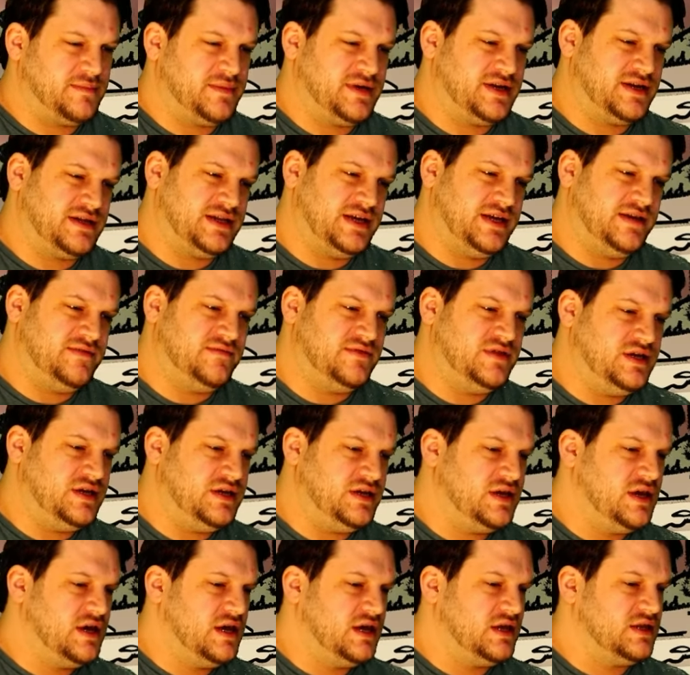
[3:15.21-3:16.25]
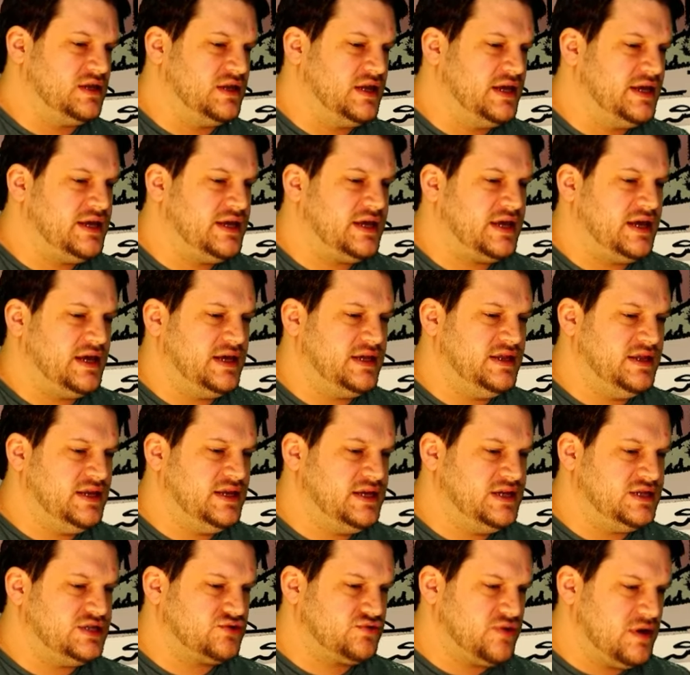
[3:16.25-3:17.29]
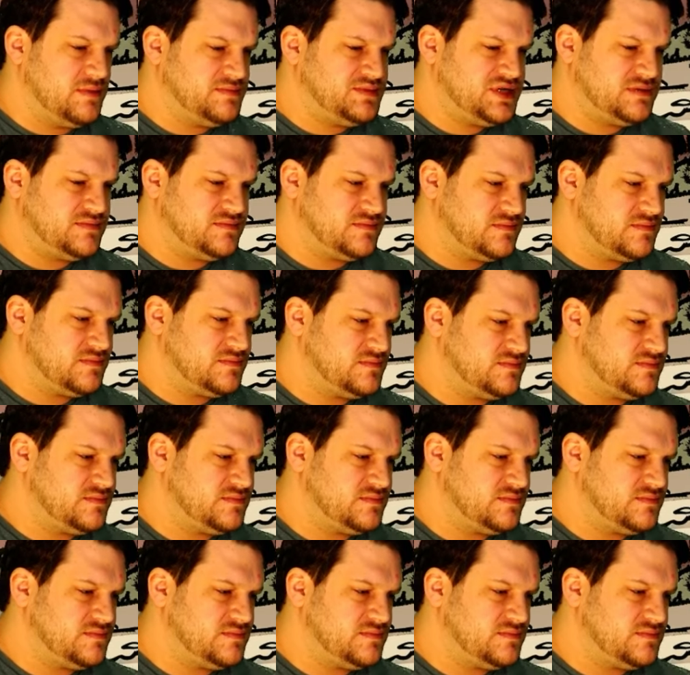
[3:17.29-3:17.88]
I'm going to leave the link in the description.